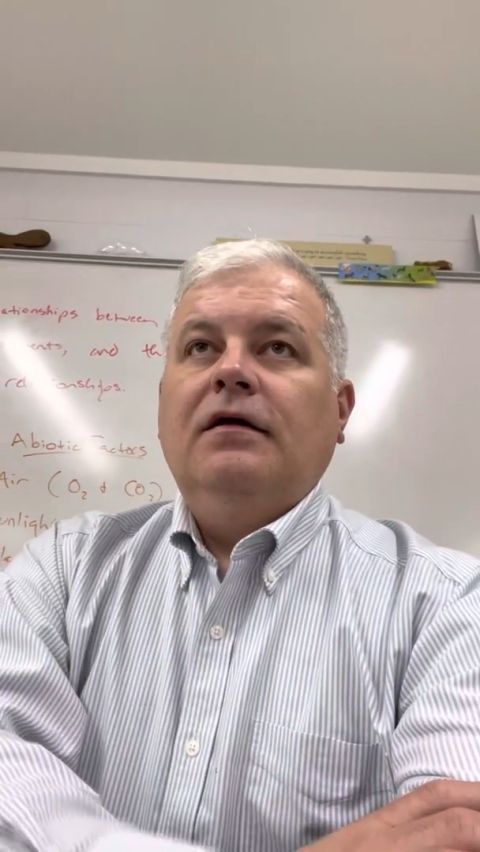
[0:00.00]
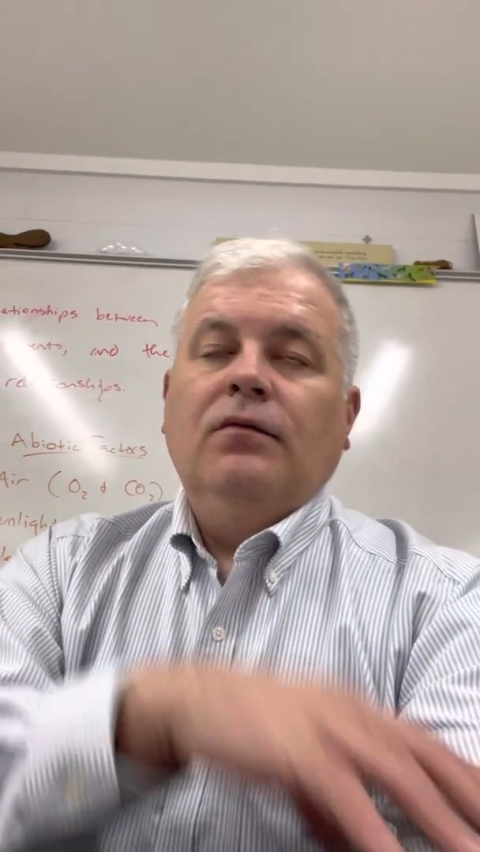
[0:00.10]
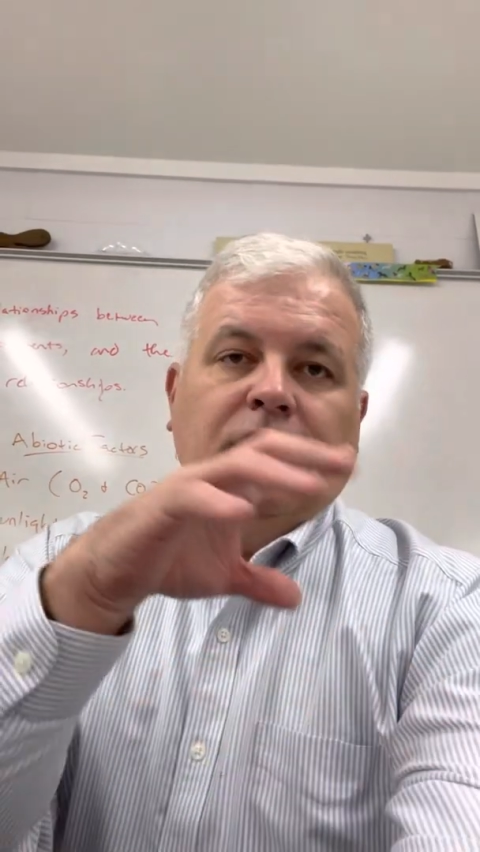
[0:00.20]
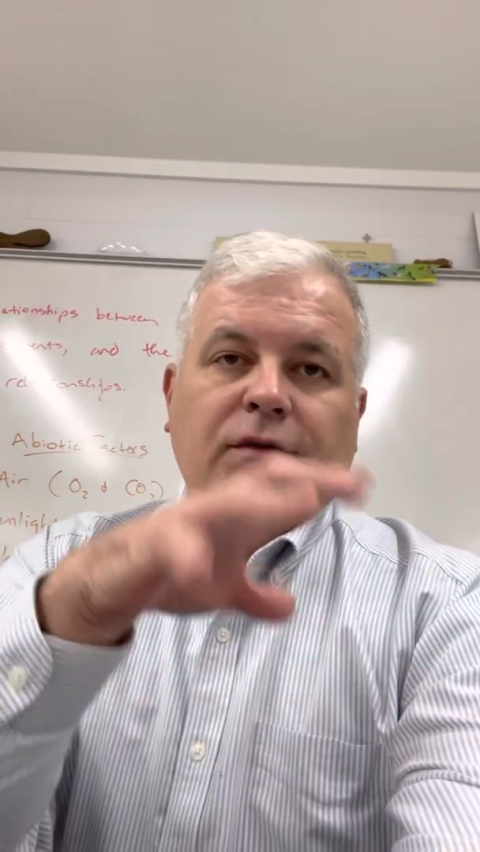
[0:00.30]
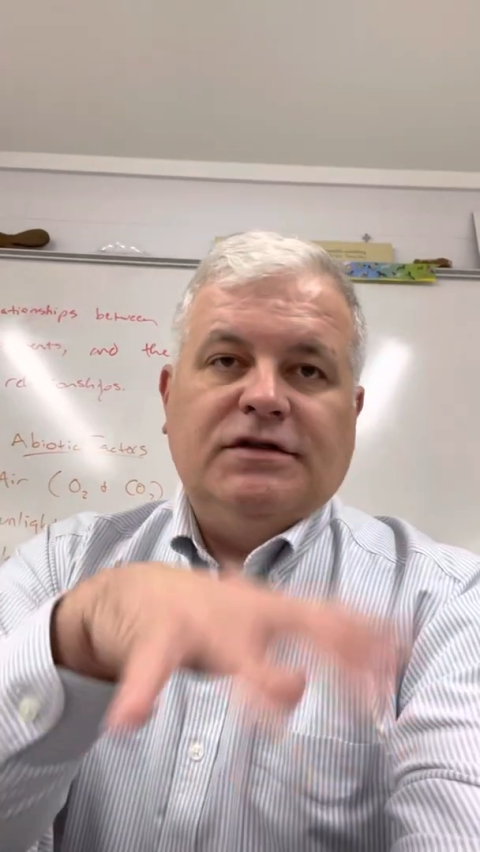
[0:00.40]

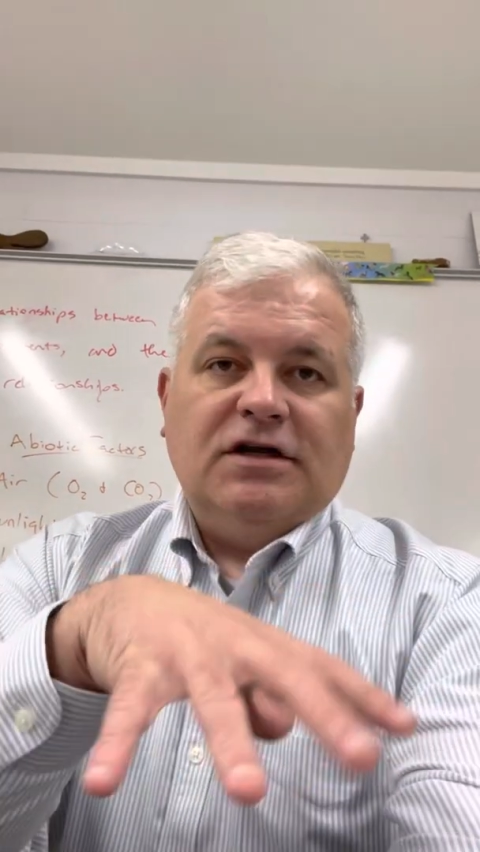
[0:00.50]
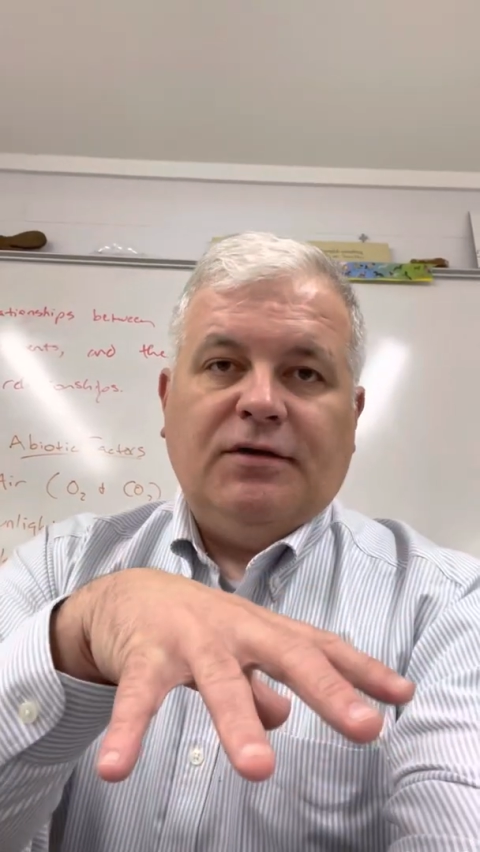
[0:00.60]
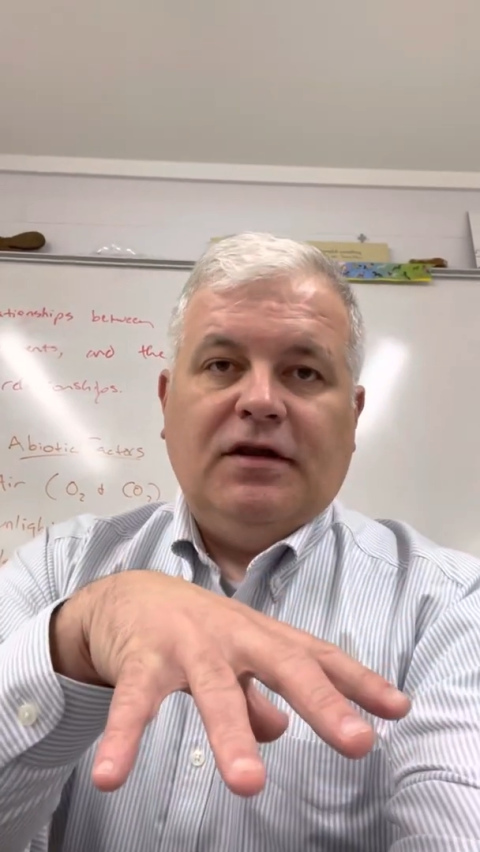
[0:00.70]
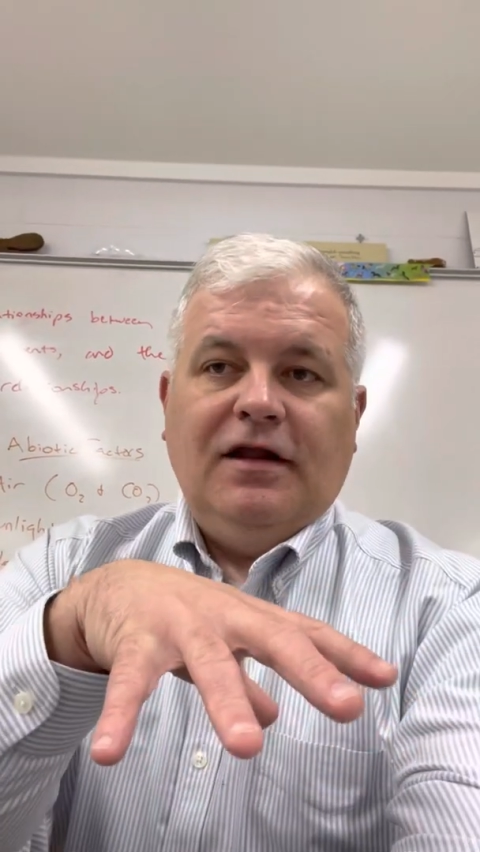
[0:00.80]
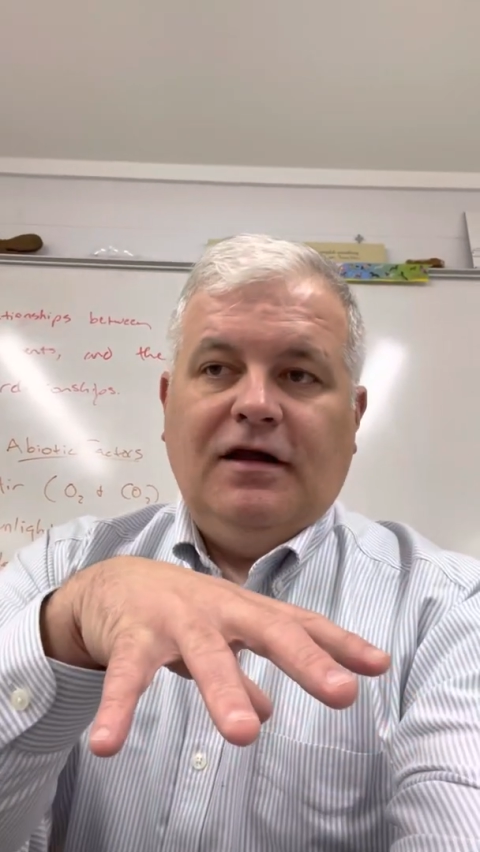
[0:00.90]
We talk
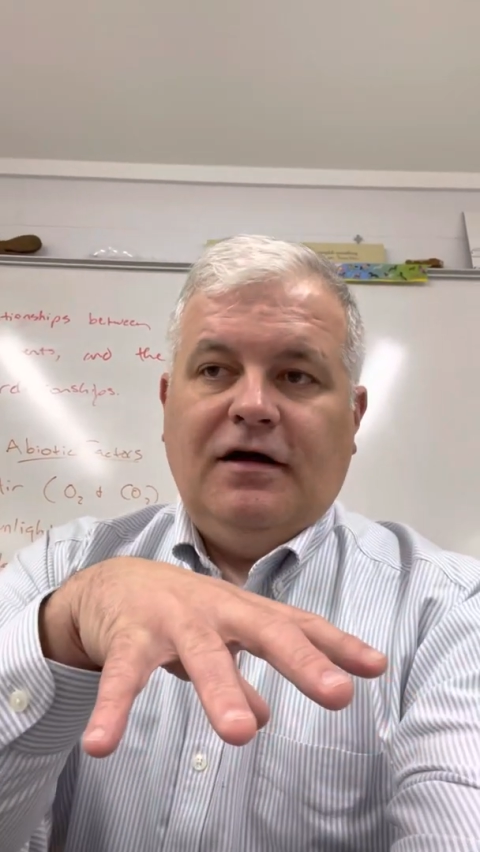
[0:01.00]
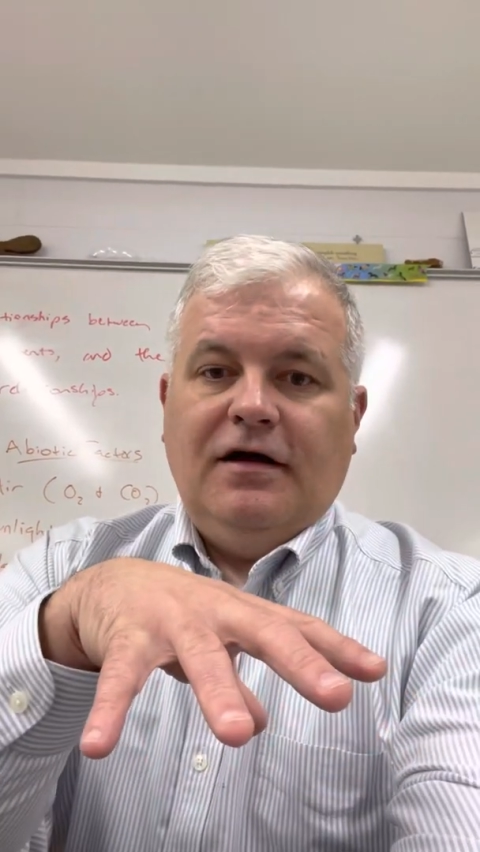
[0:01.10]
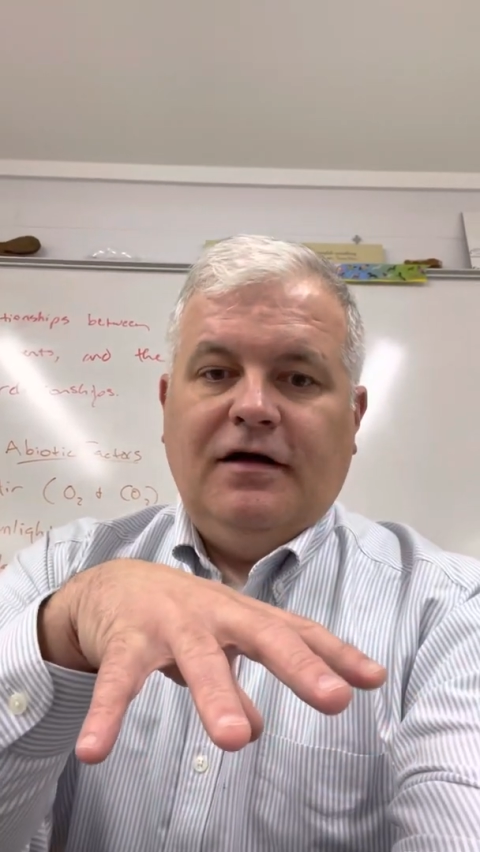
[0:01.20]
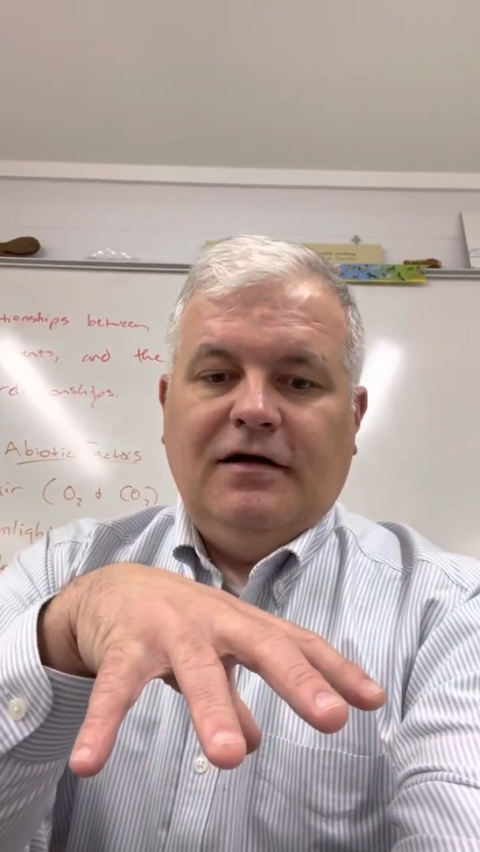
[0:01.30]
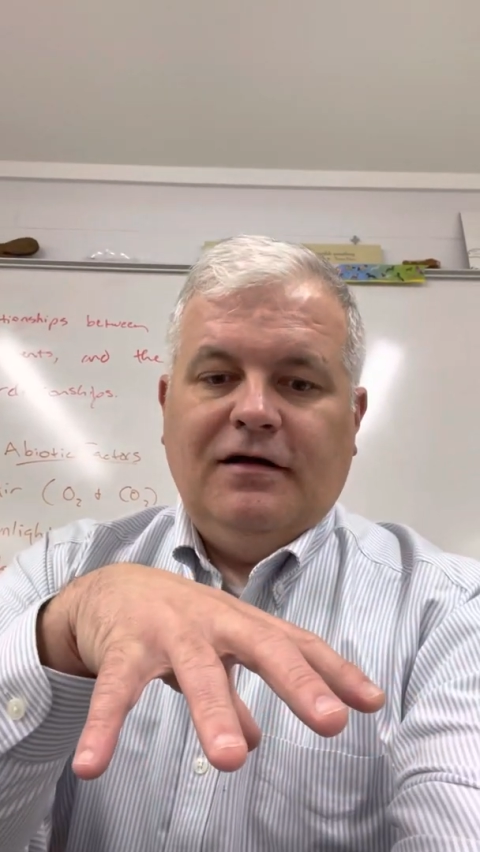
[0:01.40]
about
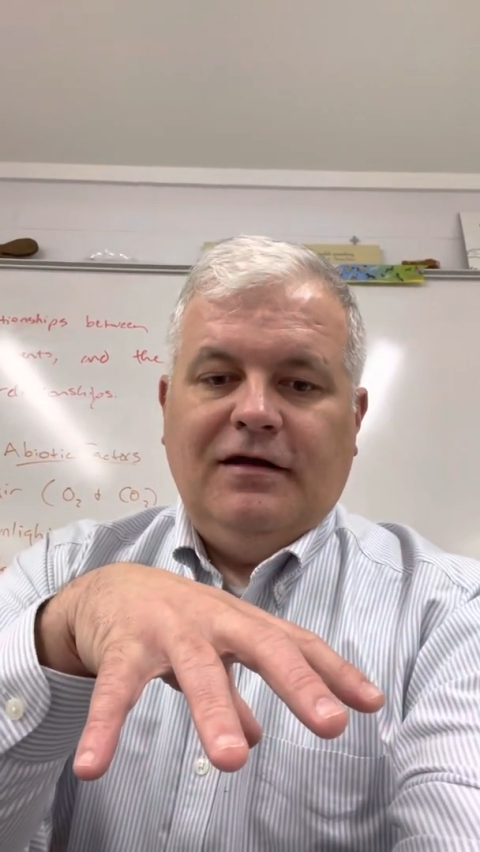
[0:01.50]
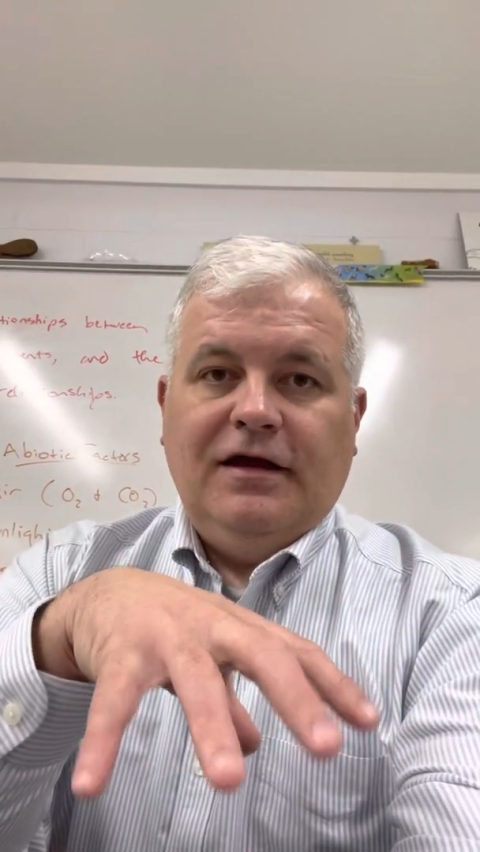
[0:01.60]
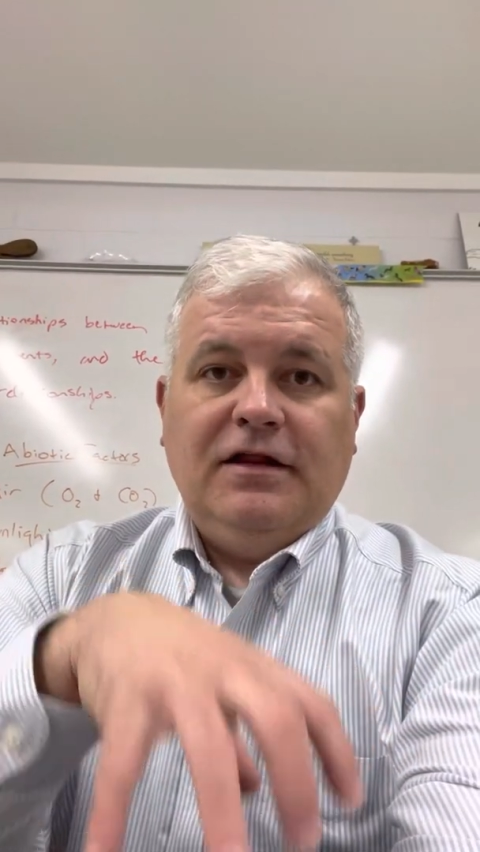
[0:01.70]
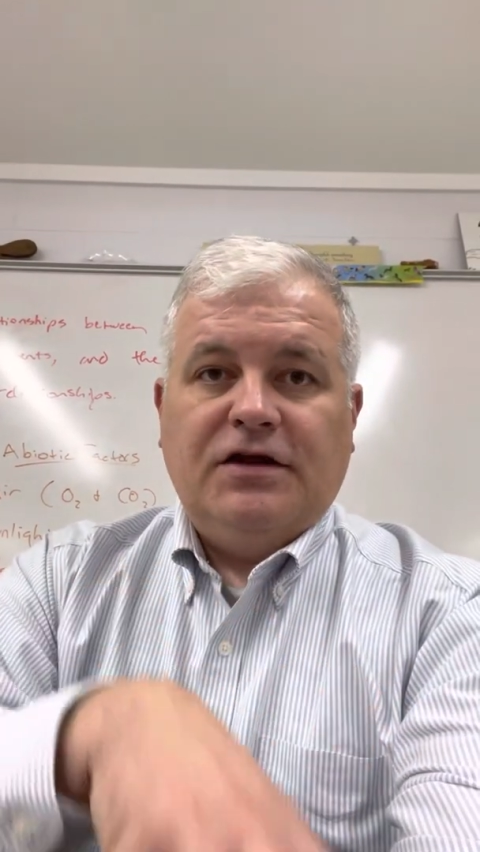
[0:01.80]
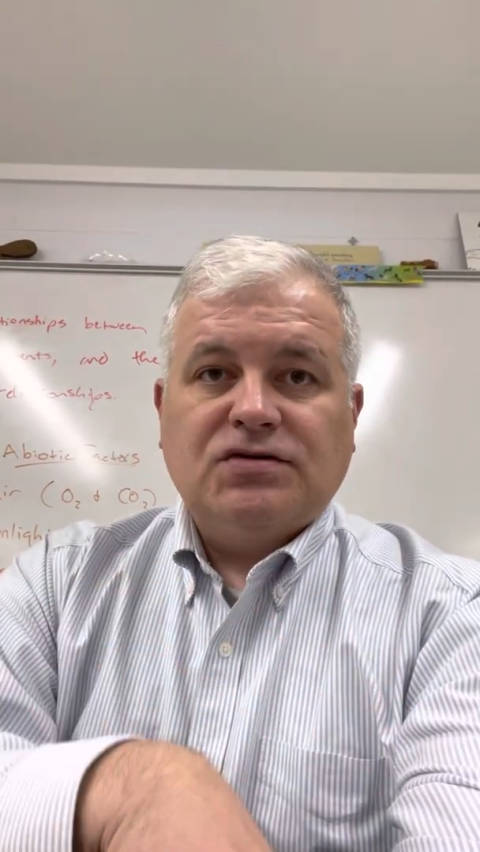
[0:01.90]

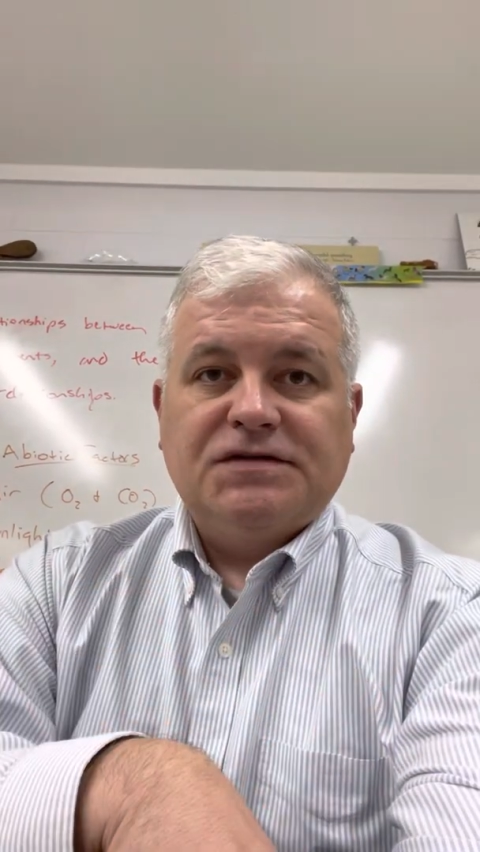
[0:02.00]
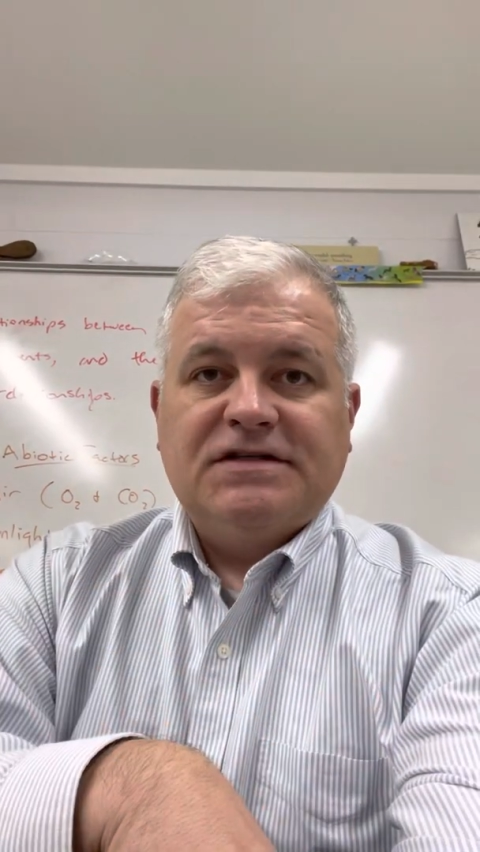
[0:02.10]
ecological